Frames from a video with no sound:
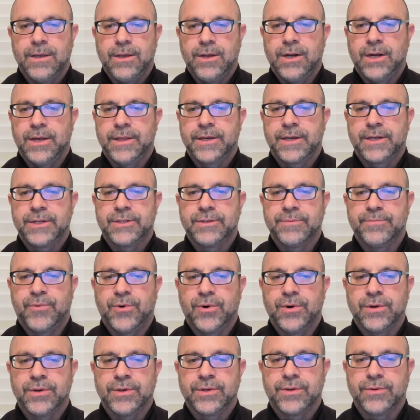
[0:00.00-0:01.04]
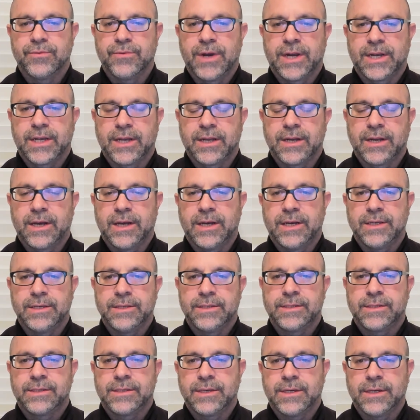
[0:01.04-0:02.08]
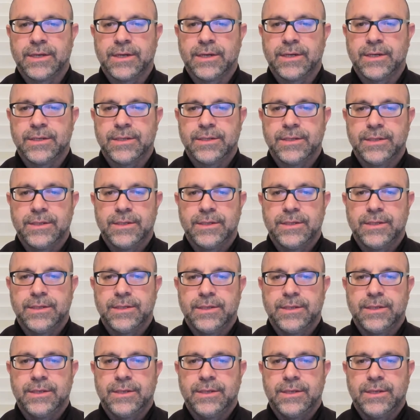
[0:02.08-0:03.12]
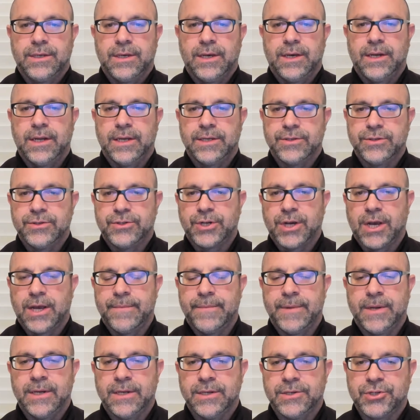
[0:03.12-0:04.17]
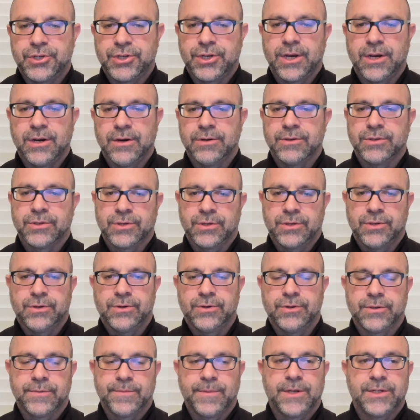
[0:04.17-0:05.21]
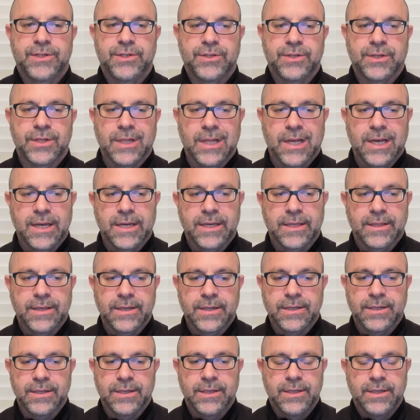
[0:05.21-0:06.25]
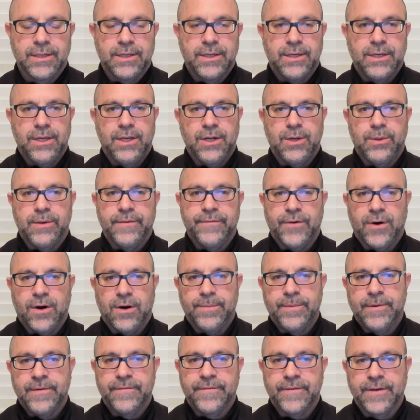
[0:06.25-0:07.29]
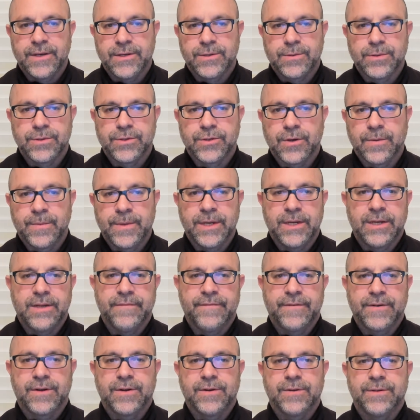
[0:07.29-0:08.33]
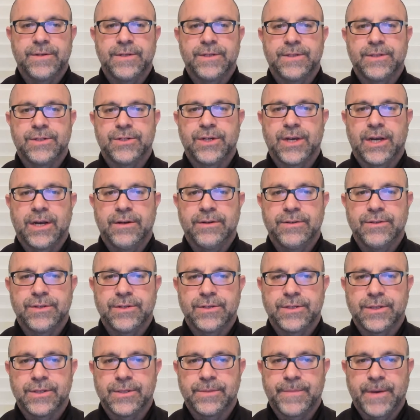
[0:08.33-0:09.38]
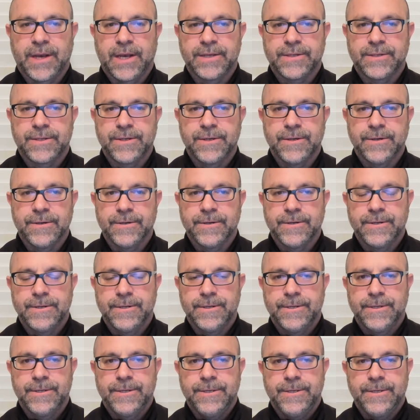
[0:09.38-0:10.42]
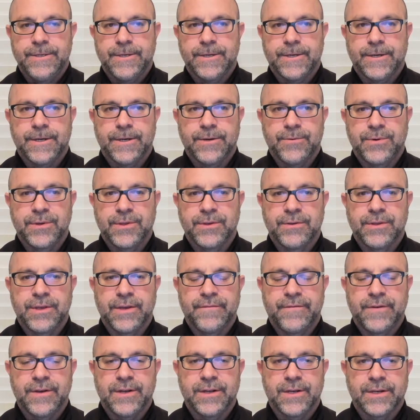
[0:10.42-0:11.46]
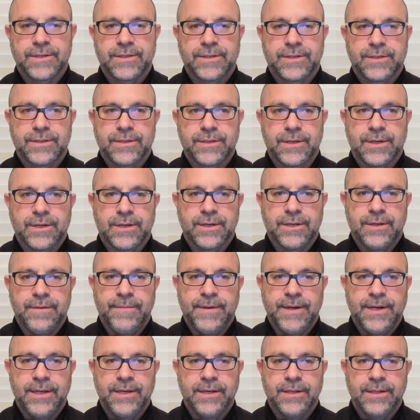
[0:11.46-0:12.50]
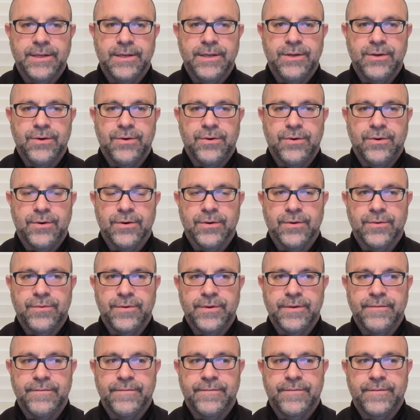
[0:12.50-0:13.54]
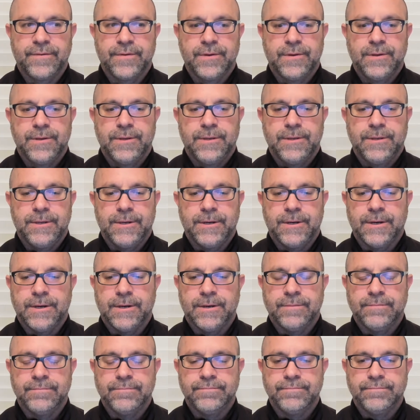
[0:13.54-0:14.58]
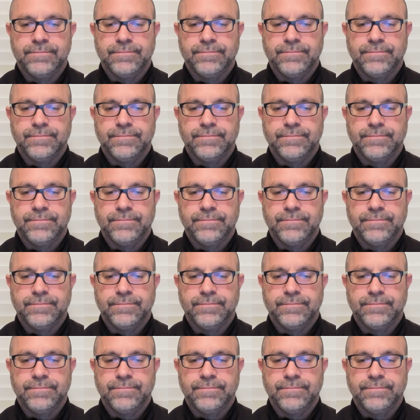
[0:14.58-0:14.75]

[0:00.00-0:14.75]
I think it's important to recognize, and as you chime in and share as little or as much as you like, that we've all been faced with so many difficulties and challenges this past year, whether they've hit us immediately or we've um,